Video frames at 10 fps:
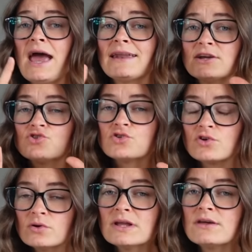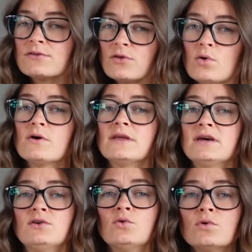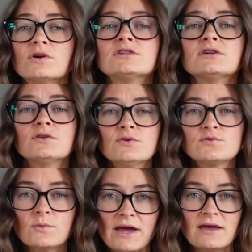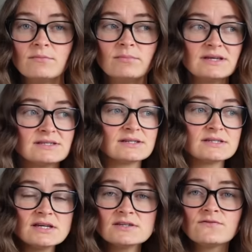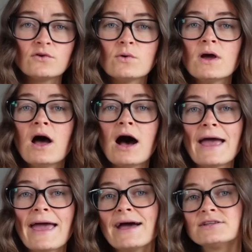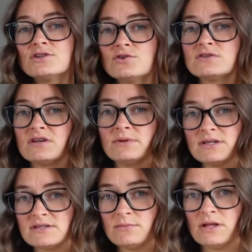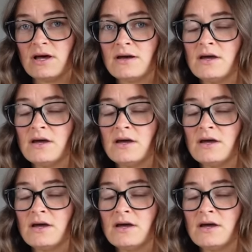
and I truly thought that in order to lose weight and be successful, I had to do something similar.